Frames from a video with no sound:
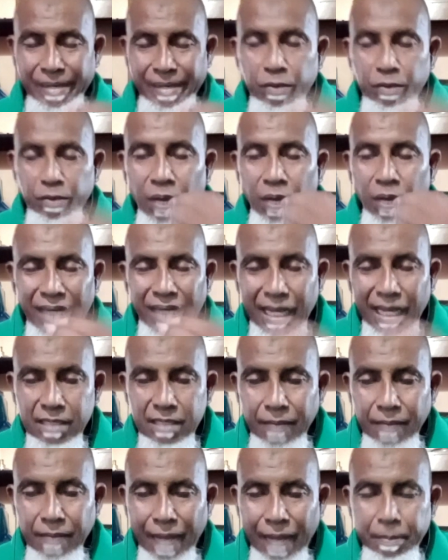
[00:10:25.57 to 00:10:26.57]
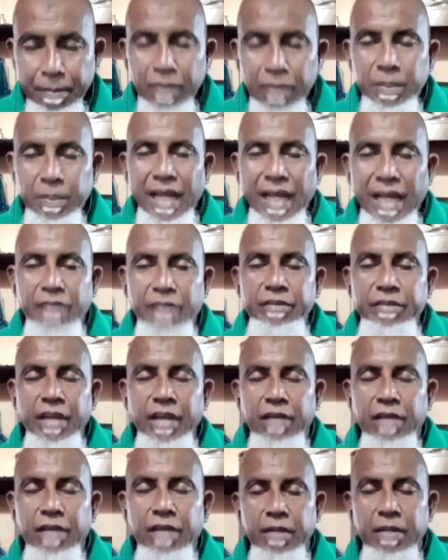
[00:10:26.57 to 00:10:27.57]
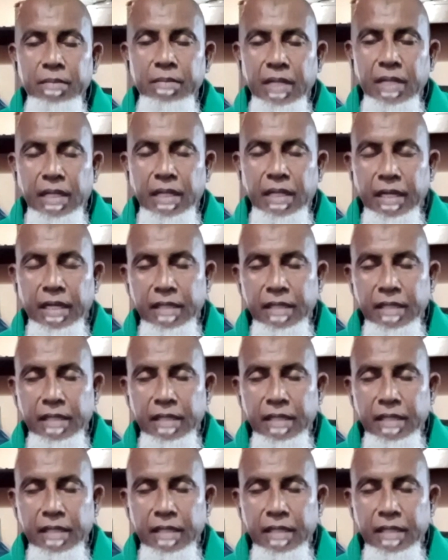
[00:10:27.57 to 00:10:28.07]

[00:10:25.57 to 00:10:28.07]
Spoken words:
What has happened with that $300 million?